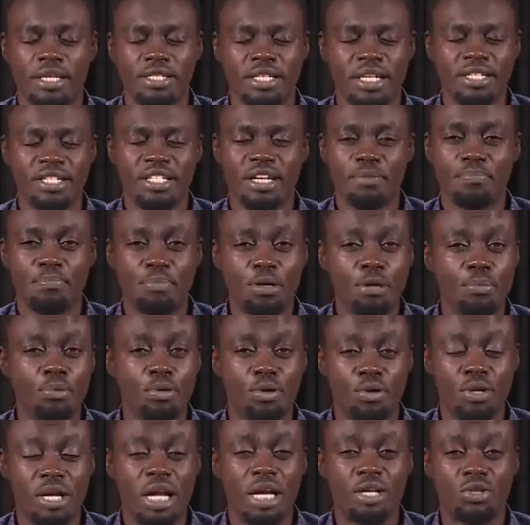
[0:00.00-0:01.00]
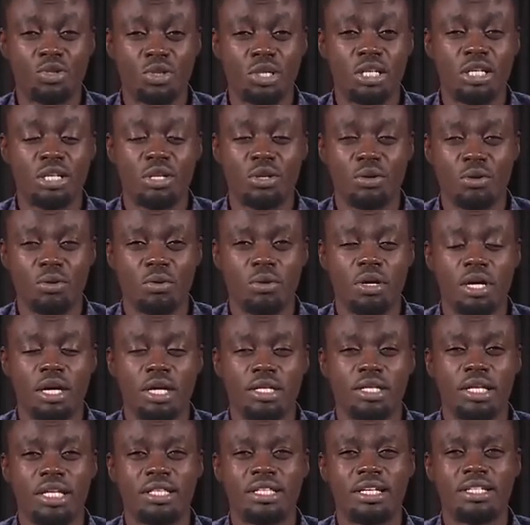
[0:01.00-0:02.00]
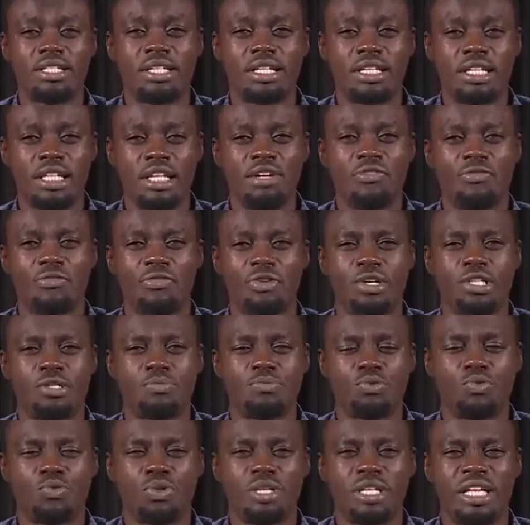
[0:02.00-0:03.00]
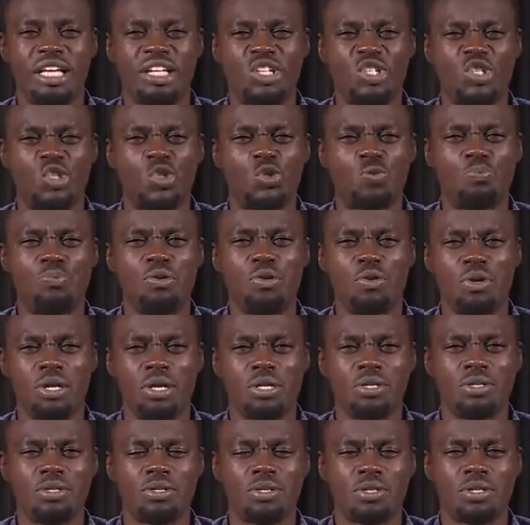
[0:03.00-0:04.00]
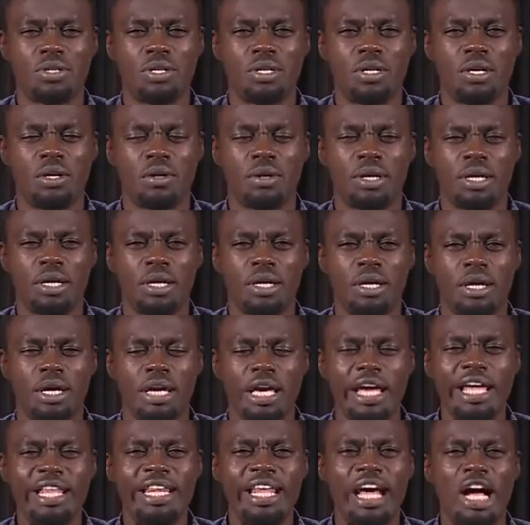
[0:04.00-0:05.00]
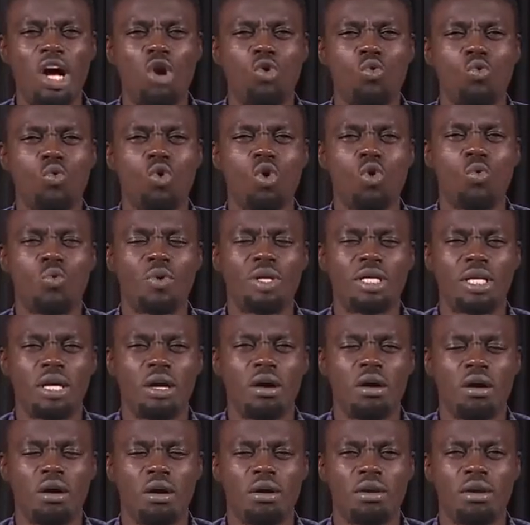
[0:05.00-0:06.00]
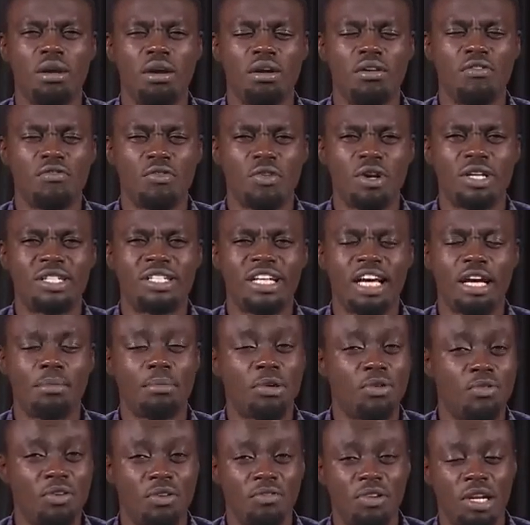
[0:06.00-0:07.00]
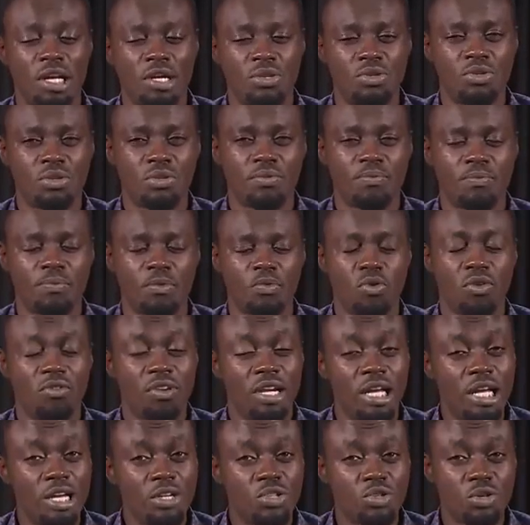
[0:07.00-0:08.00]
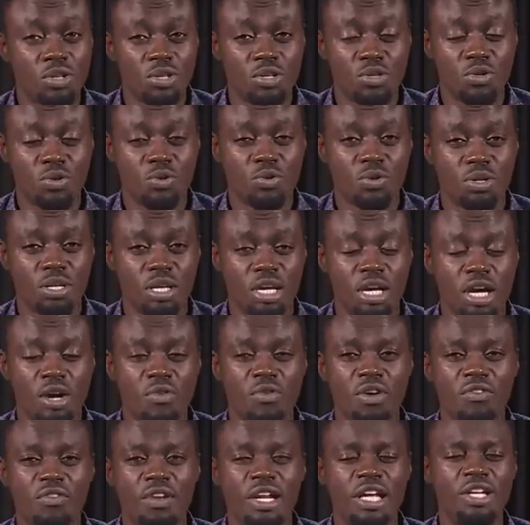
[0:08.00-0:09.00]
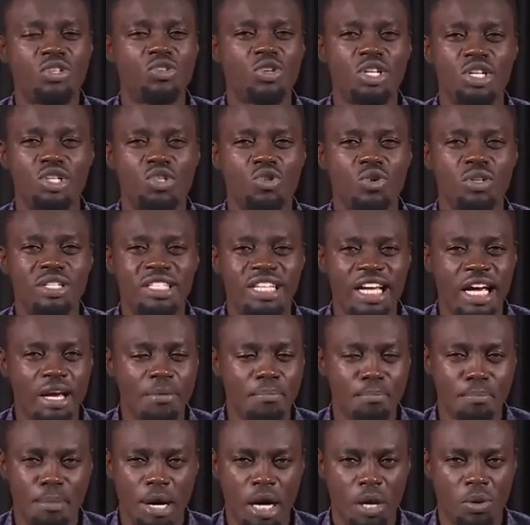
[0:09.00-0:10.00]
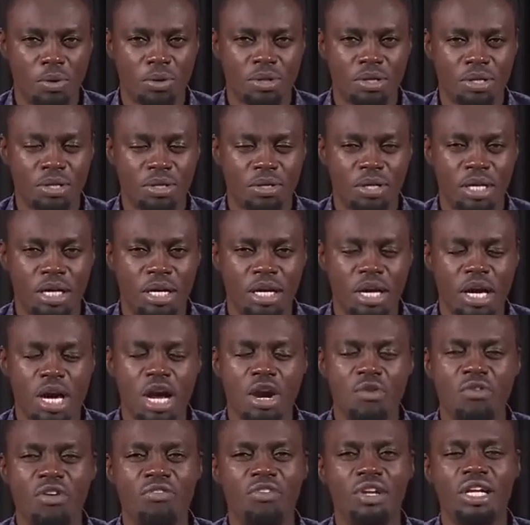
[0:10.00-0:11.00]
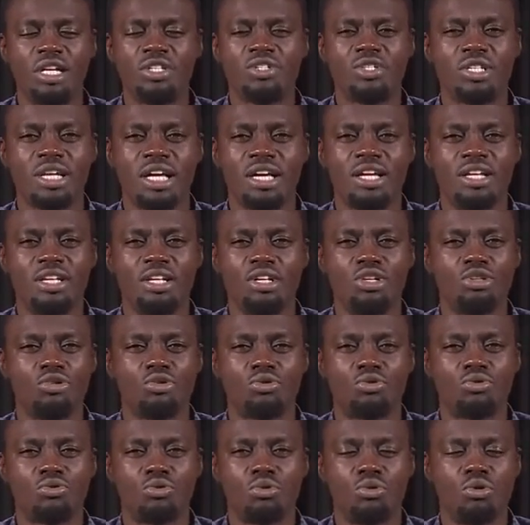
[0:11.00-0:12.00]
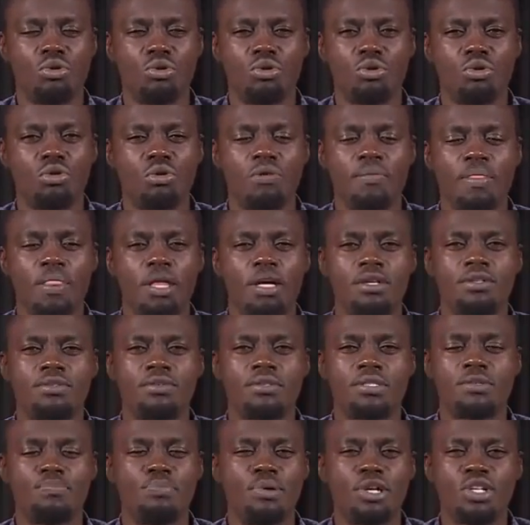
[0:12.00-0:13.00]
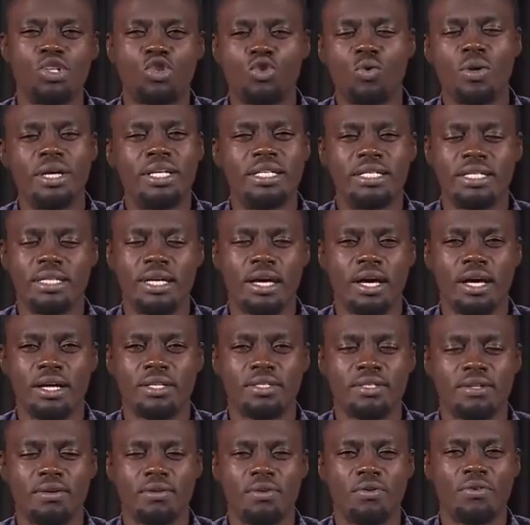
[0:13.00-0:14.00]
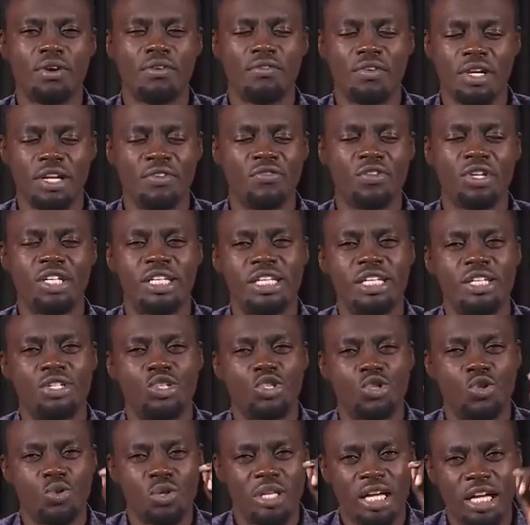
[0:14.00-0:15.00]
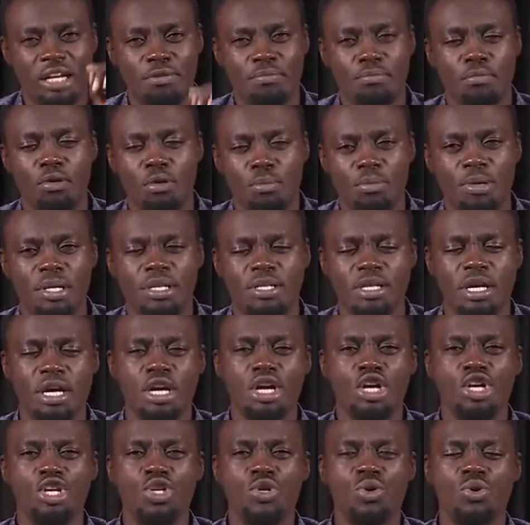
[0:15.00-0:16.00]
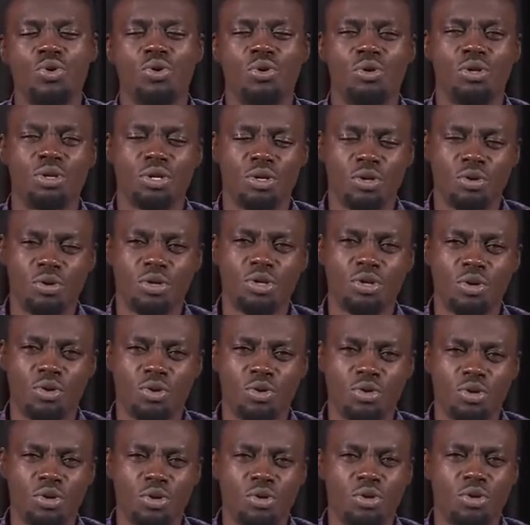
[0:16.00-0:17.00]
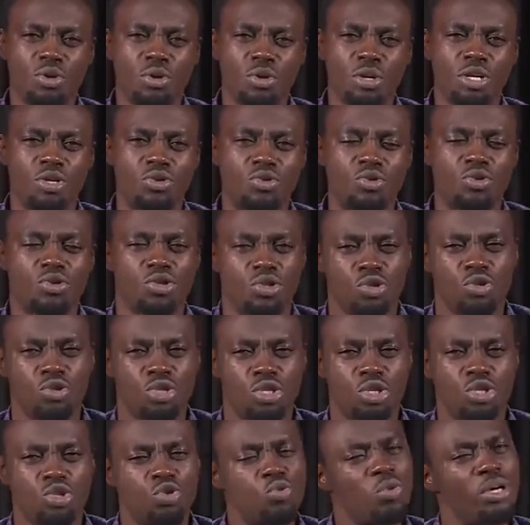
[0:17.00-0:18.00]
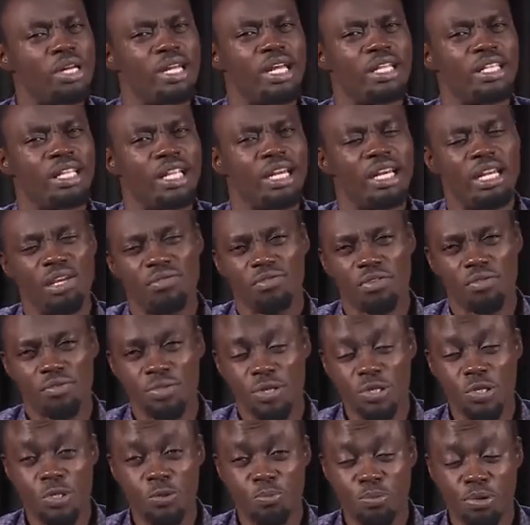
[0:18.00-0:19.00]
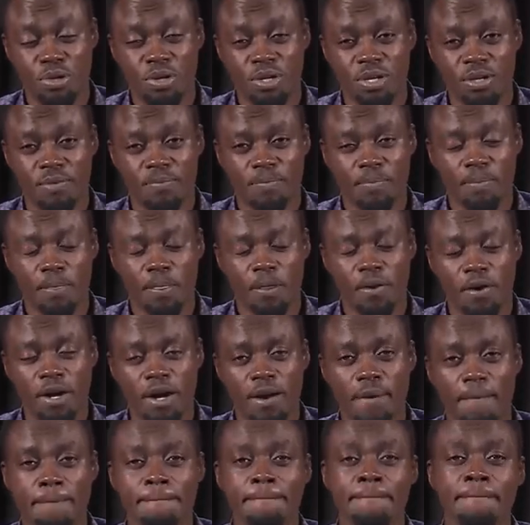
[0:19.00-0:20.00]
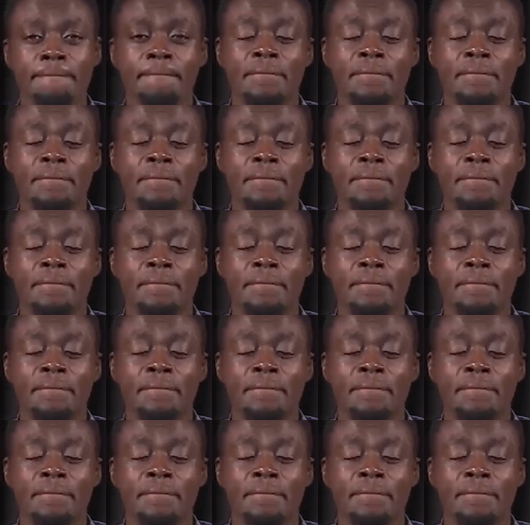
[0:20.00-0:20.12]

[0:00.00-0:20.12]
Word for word: And, and some people don't actually know that there's a difference between experience okay, in our walk with God for a time and revelation. Revelation is good. Revelation is not time bound, okay? Revelation doesn't need you to go to spend 20 years. No, if it hits you that moment, you're, you're, you're, you're introduced into another level of the Spirit. All right?